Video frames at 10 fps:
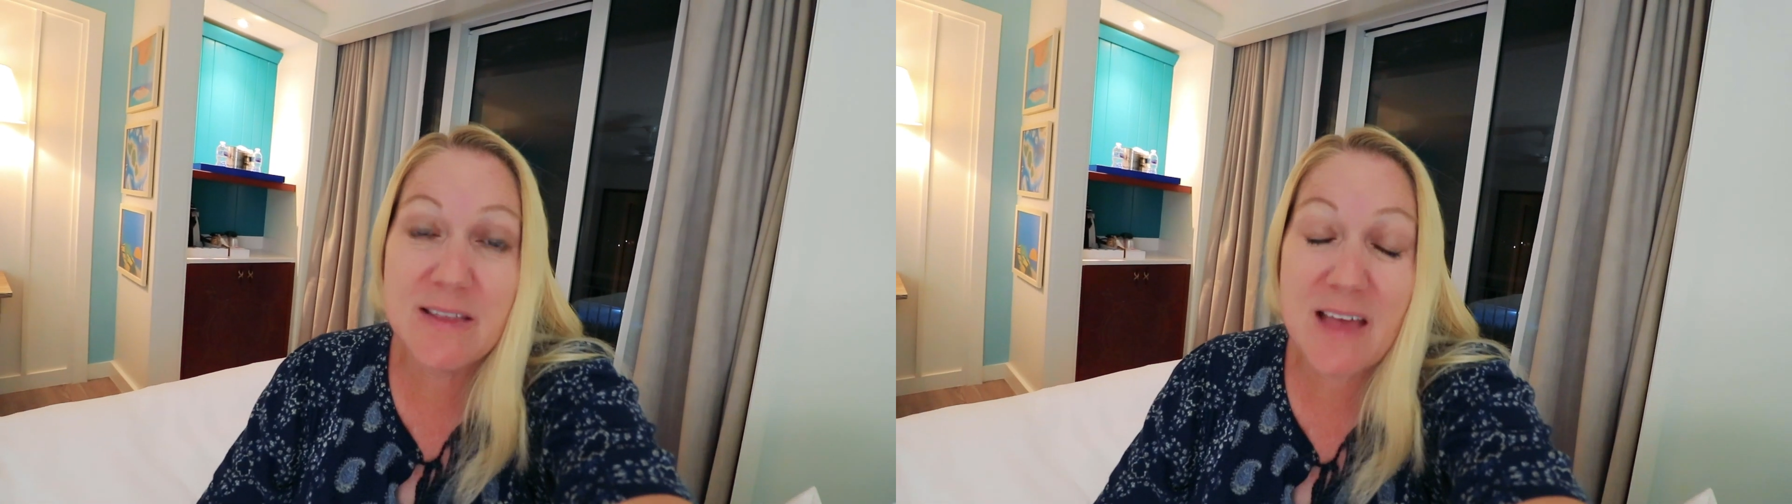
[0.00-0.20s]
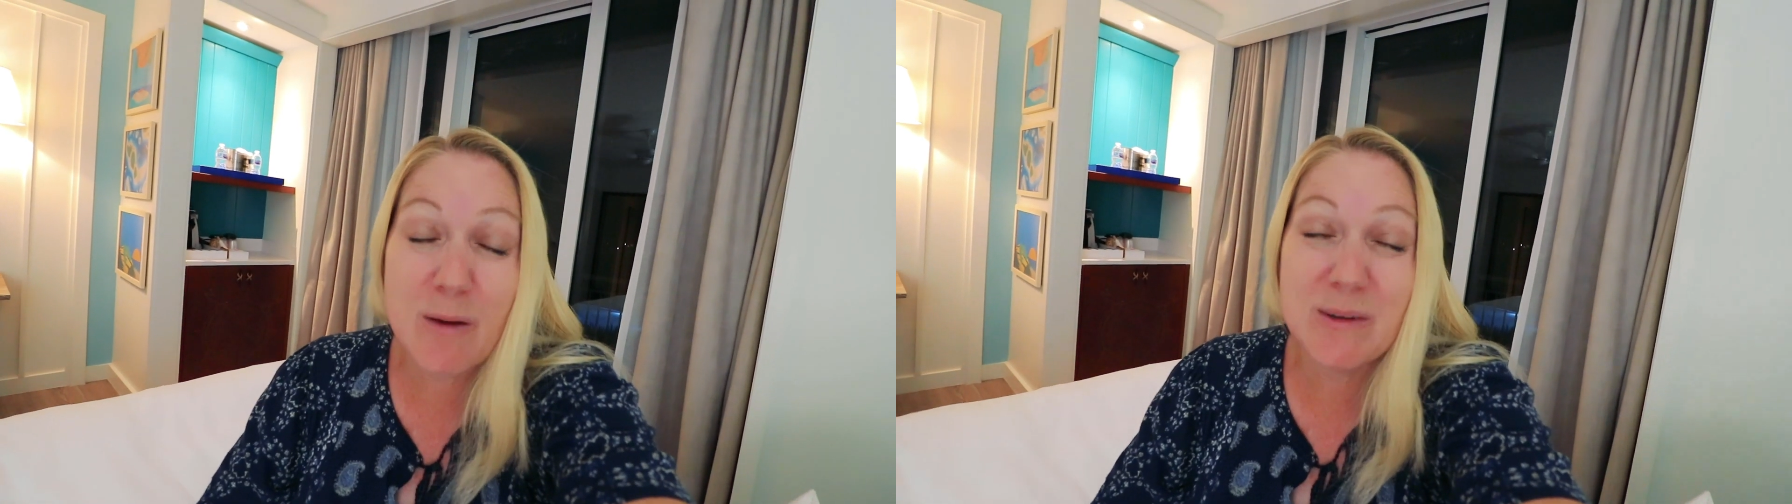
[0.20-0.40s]

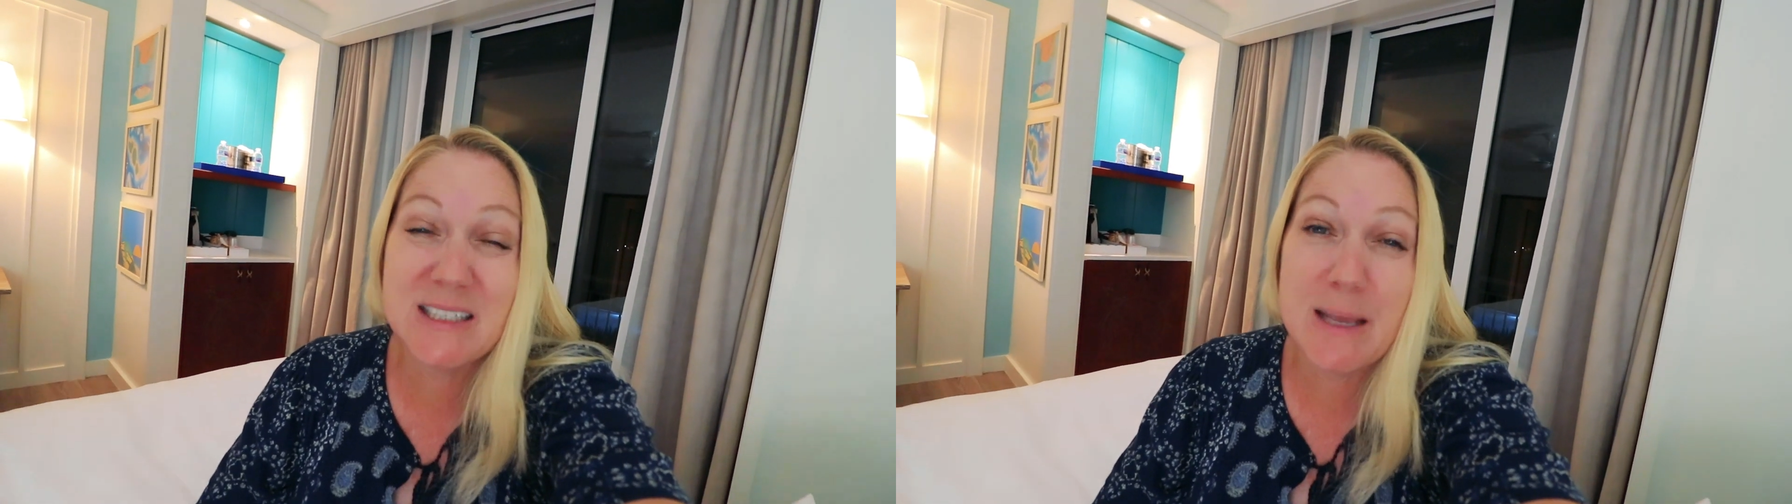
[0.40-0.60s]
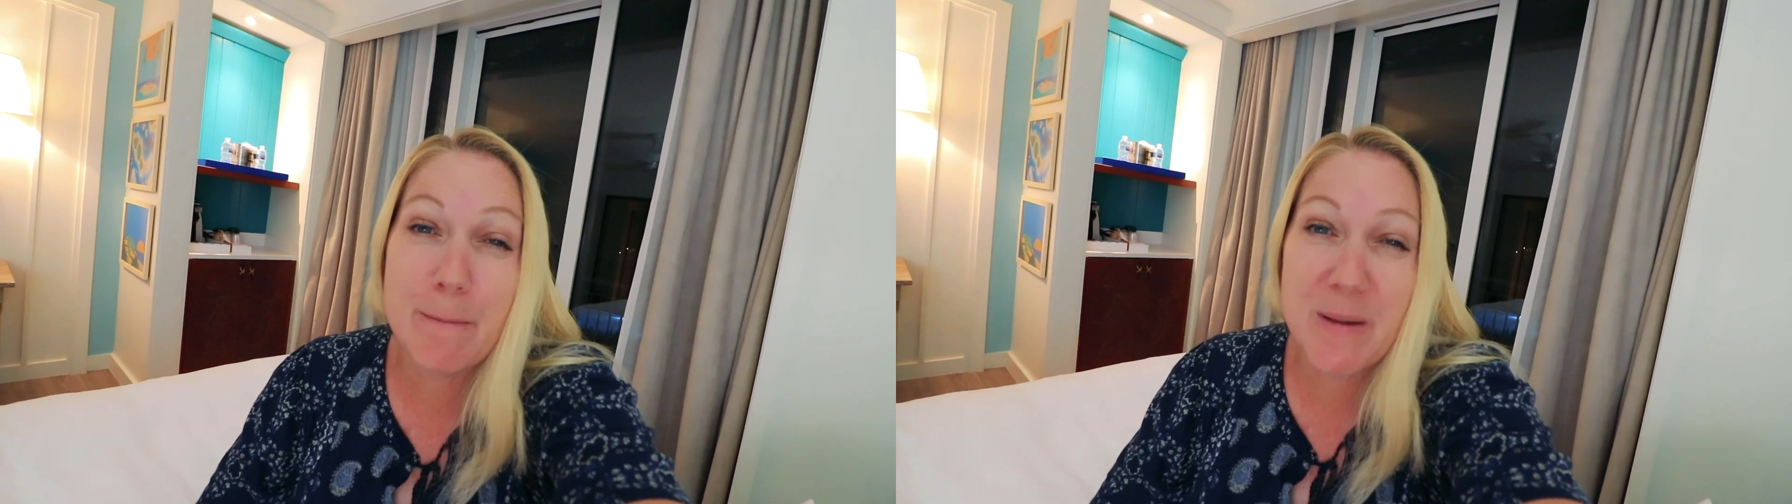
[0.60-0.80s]
that was
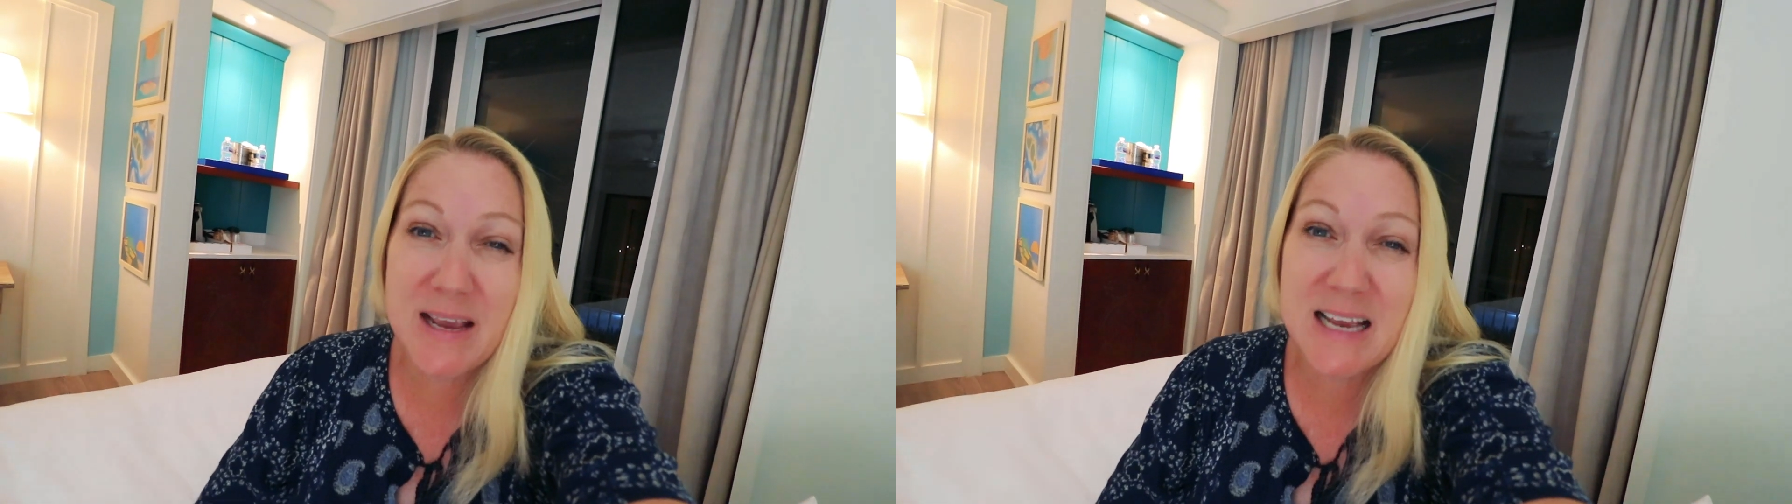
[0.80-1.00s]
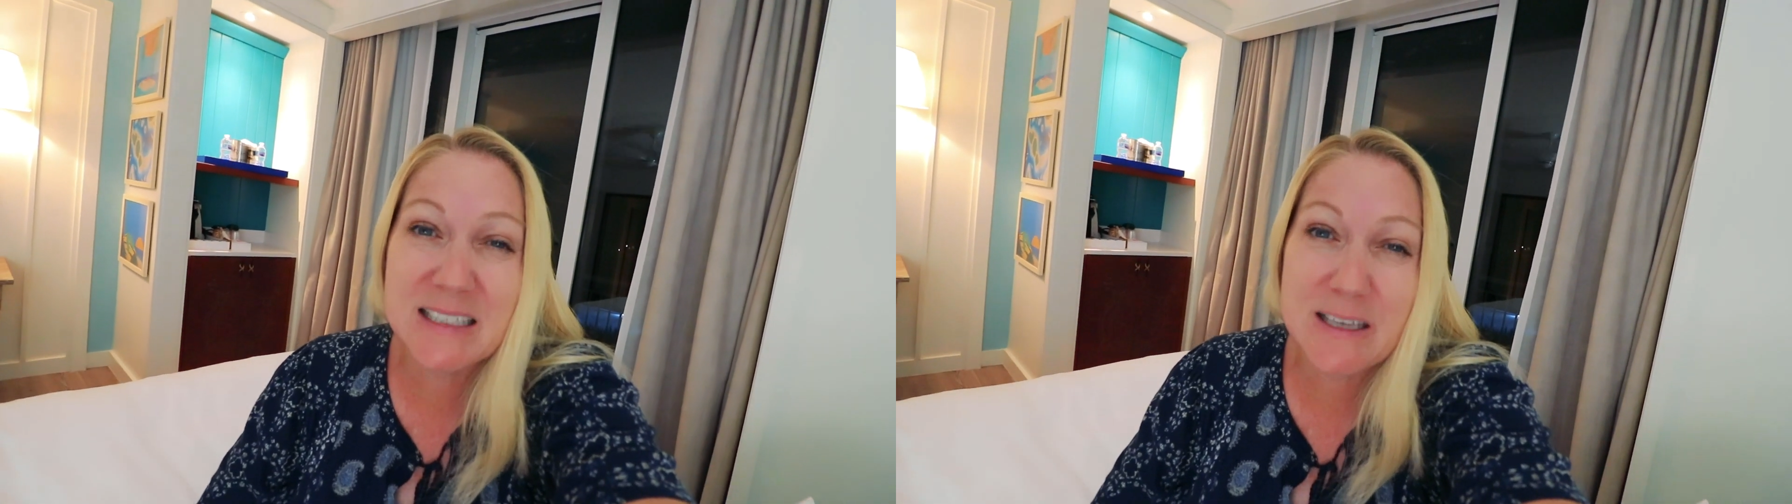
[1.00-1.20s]
the
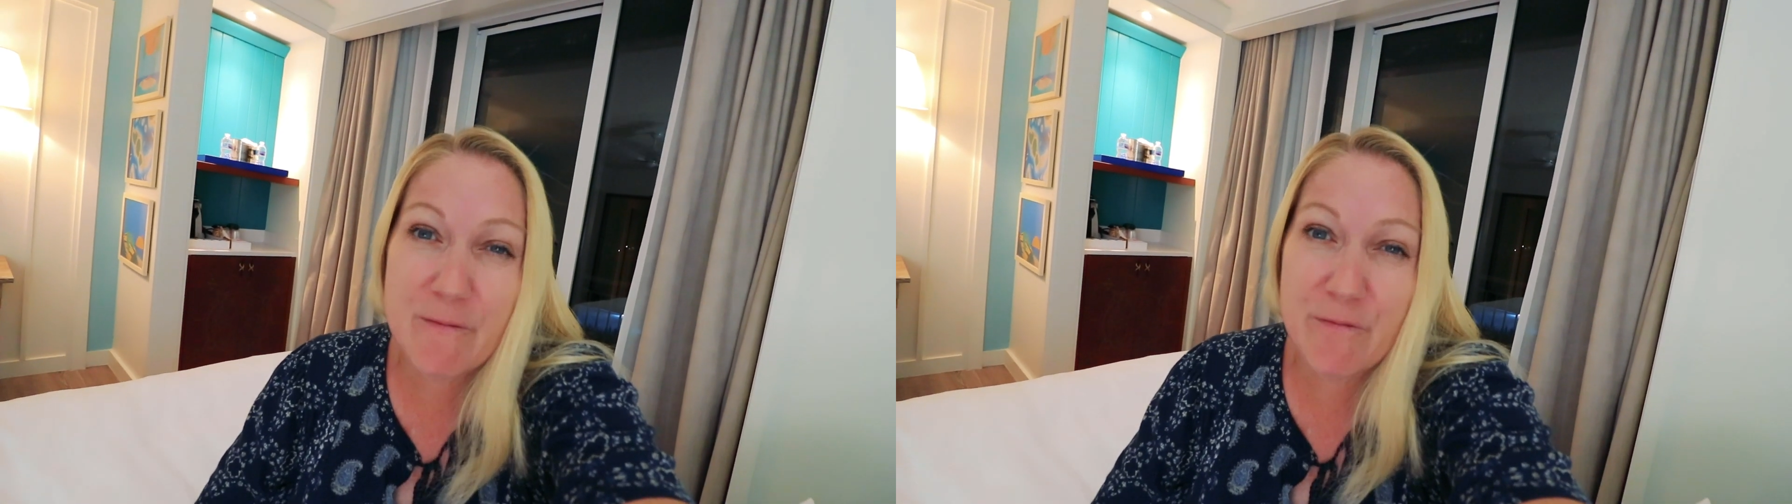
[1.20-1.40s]
biggest